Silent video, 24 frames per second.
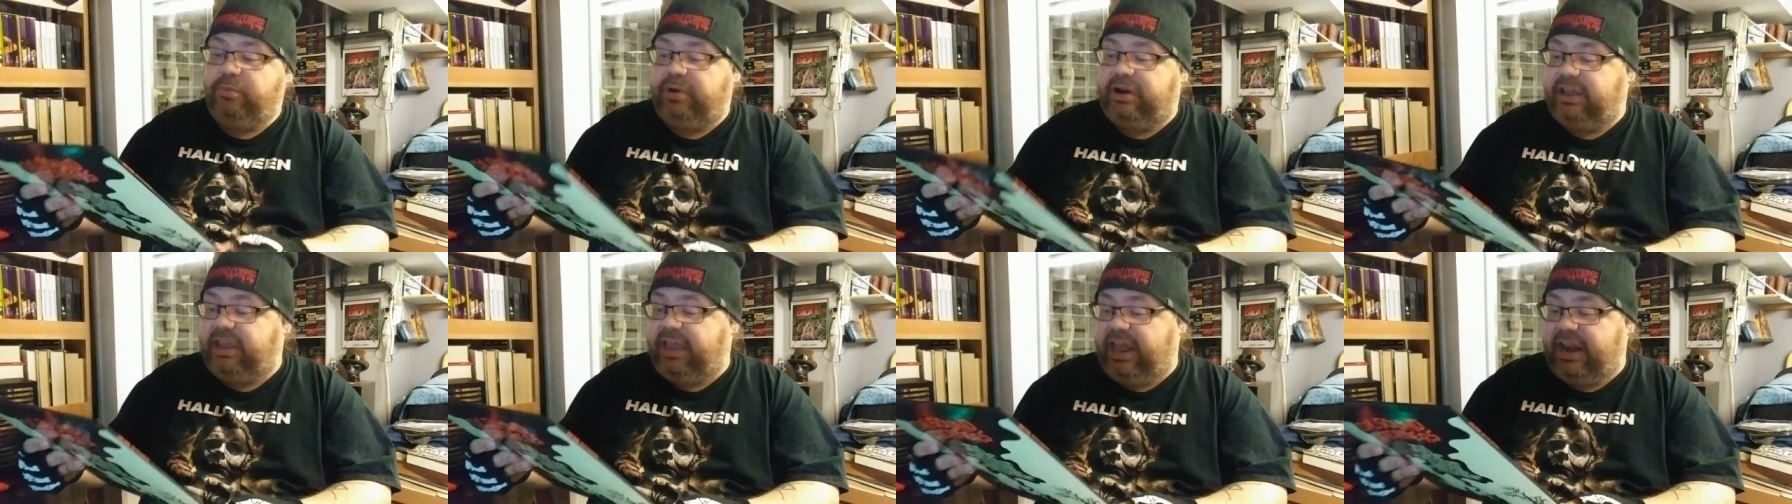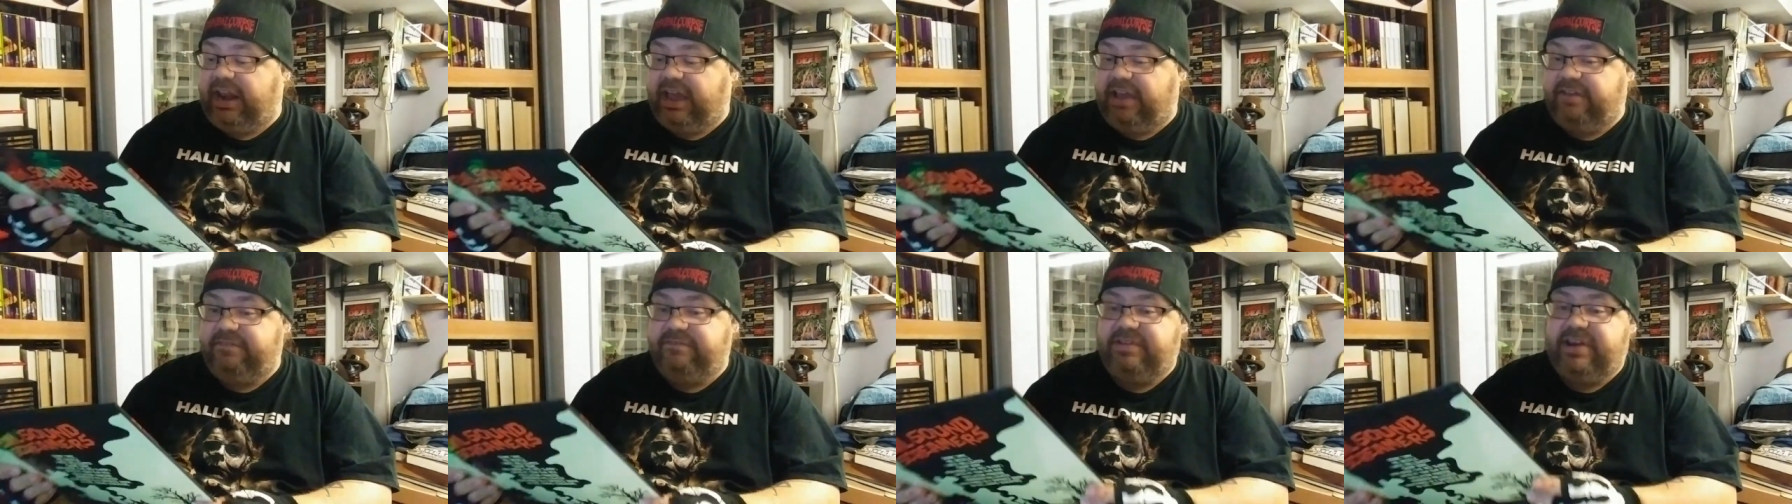one, again,
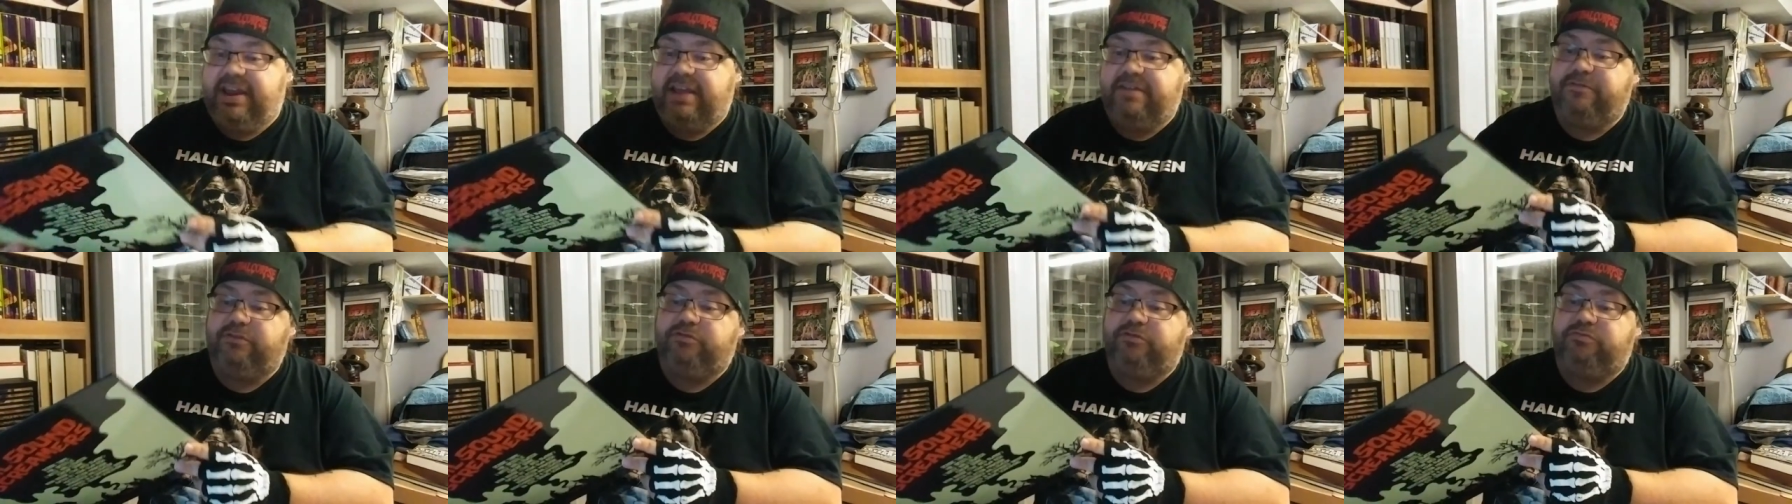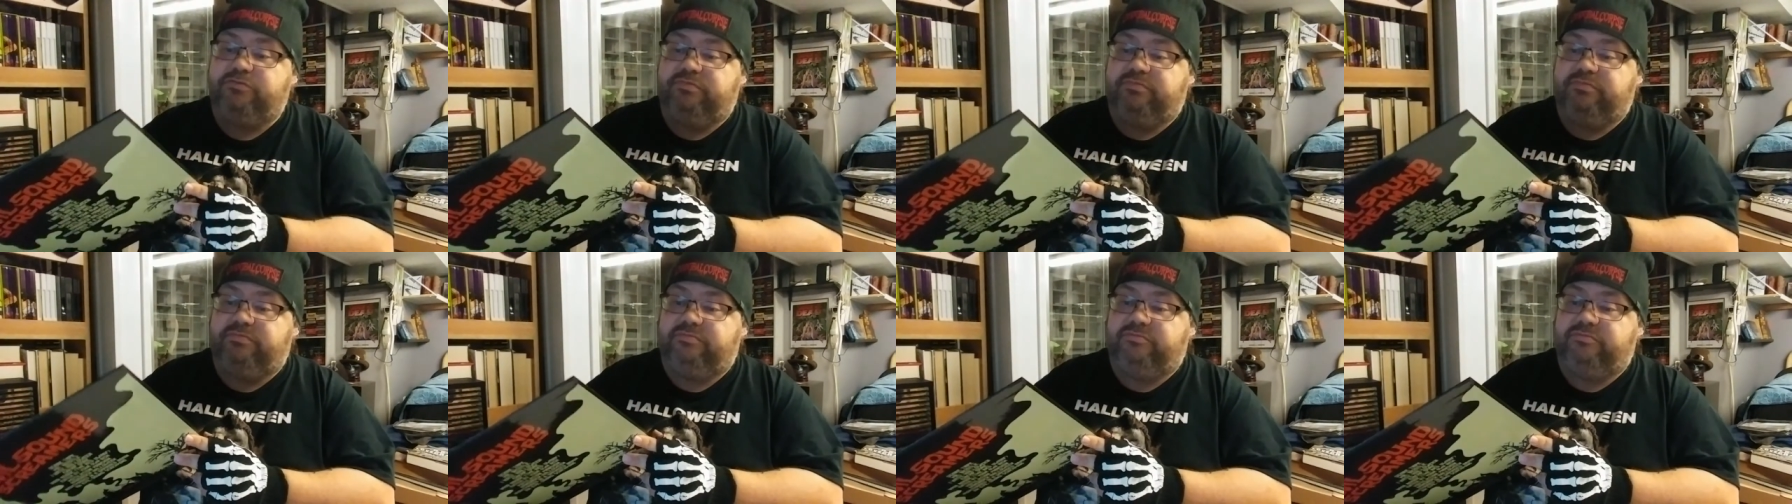I've never
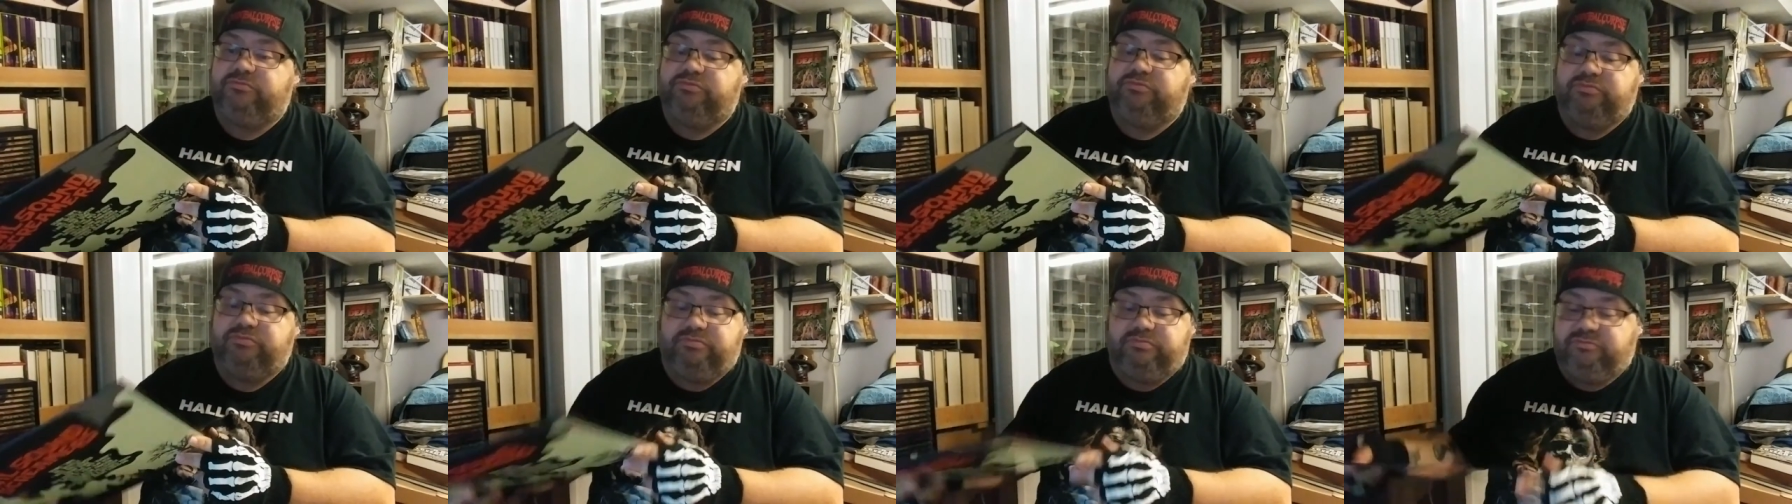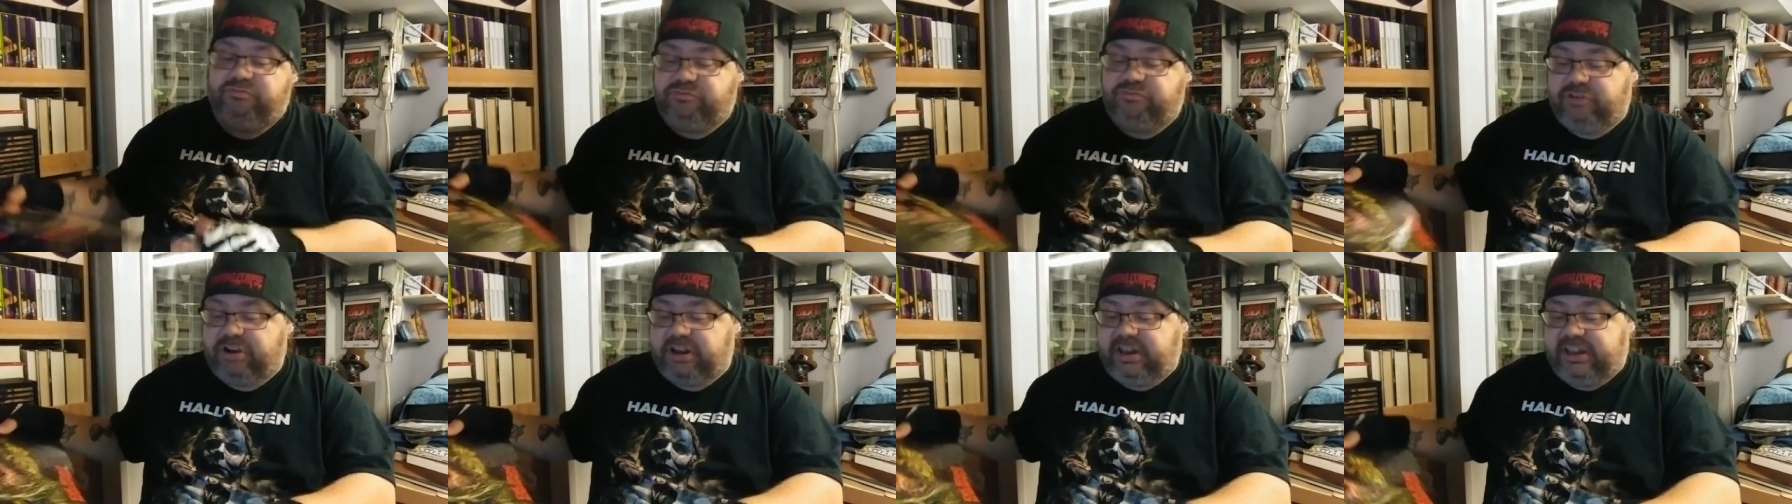
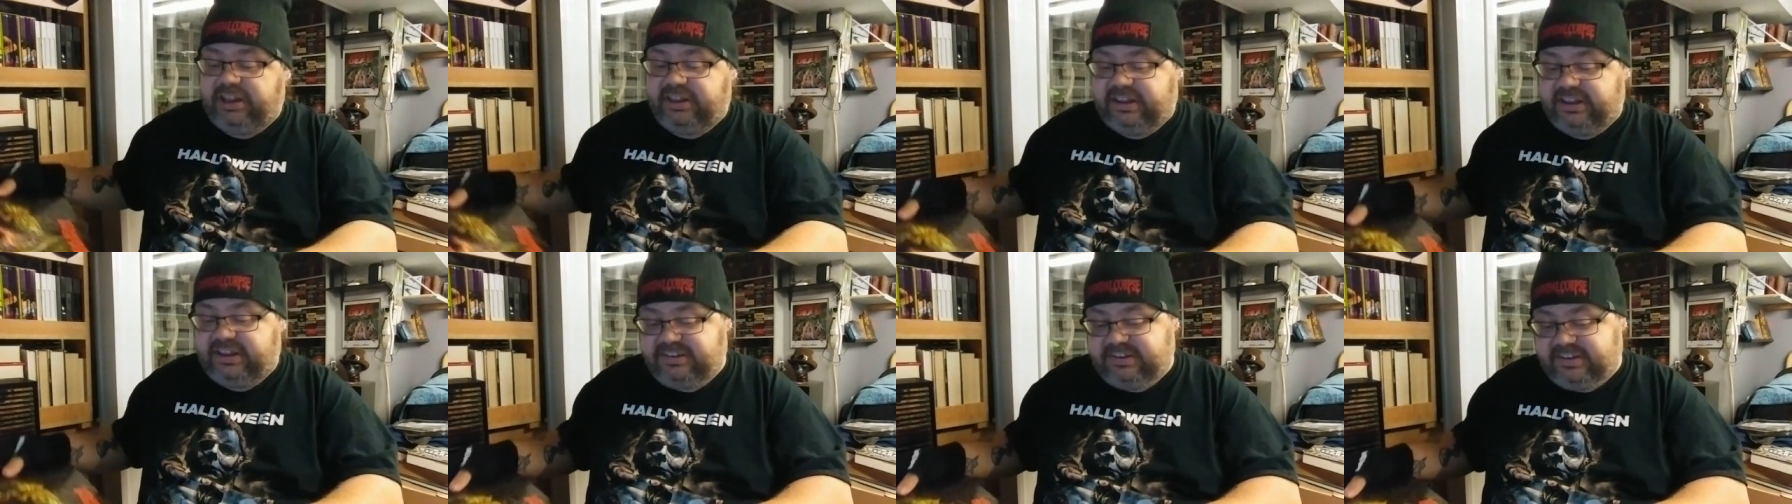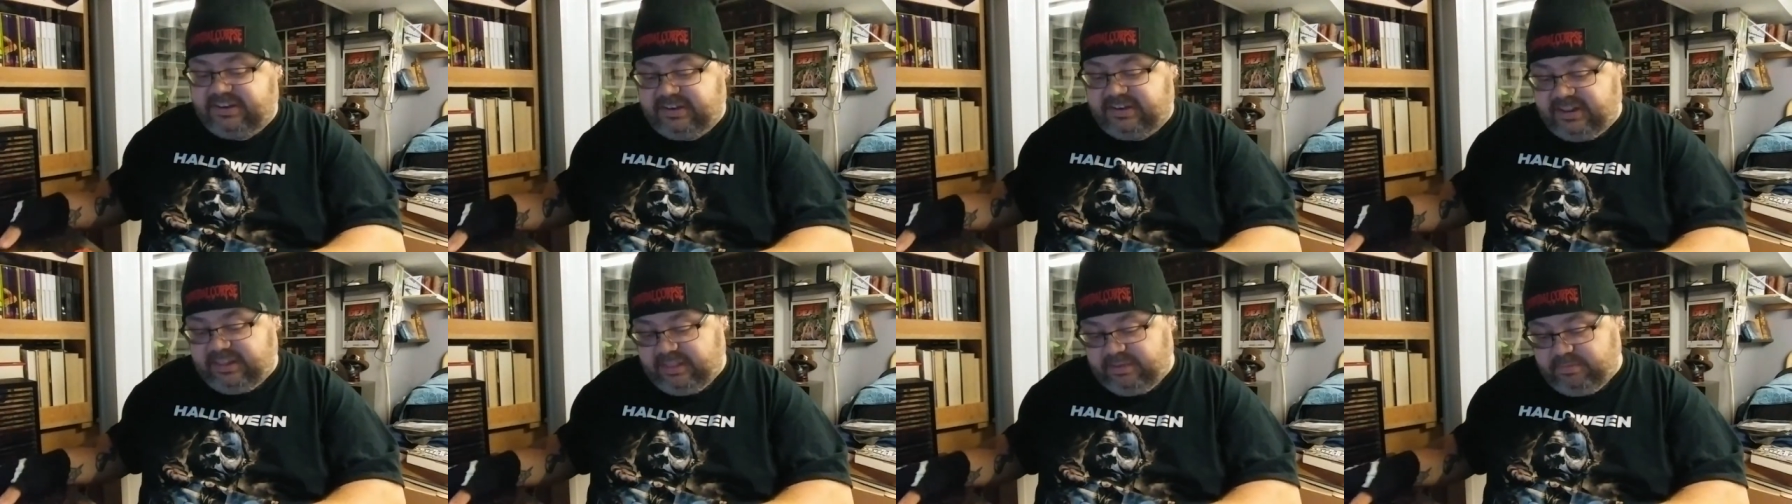really
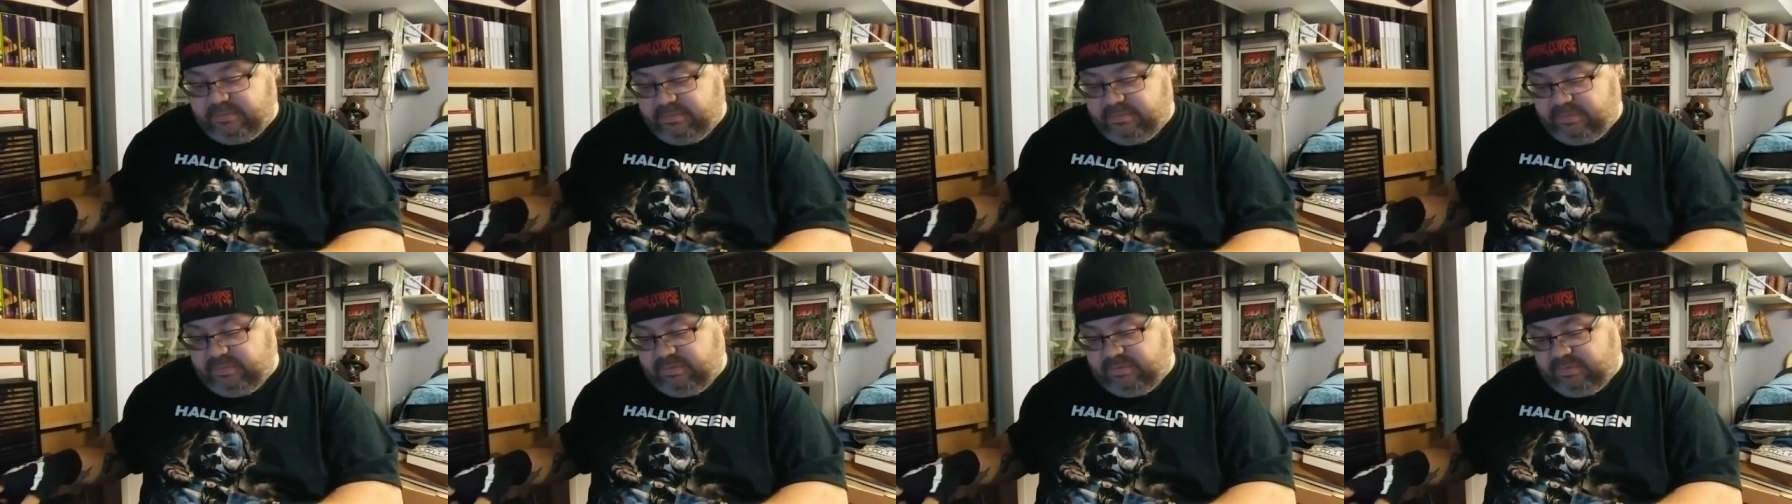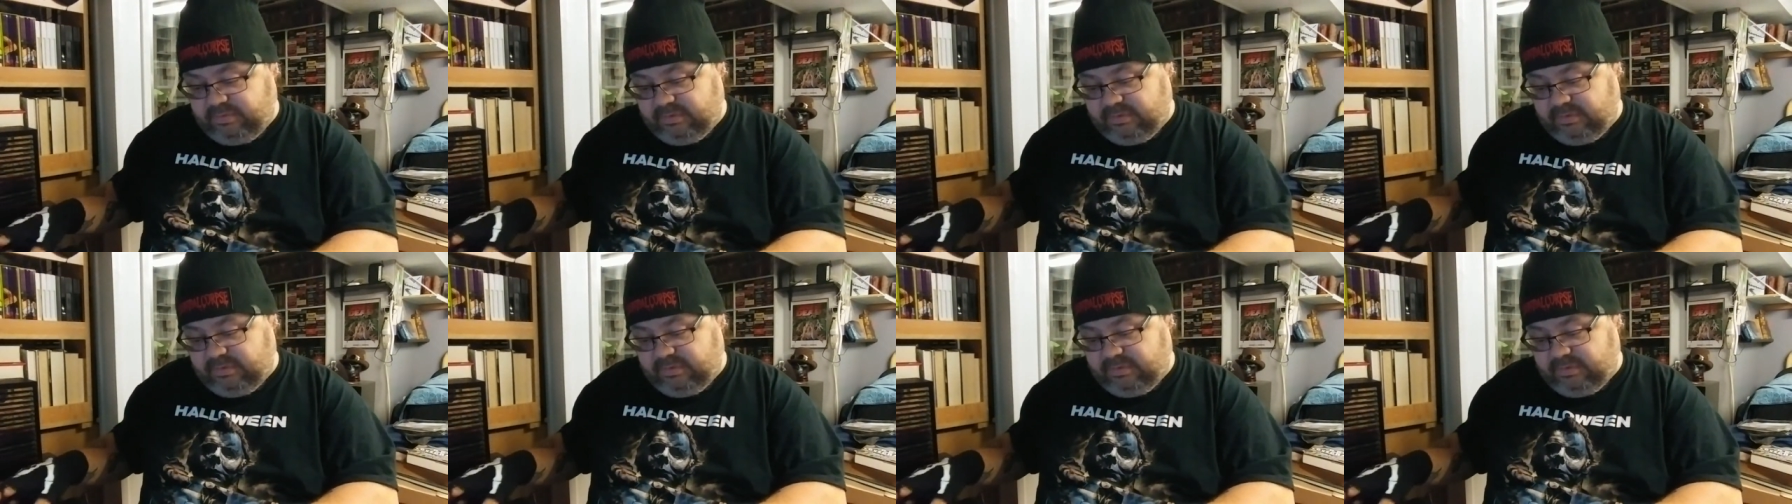listened to them,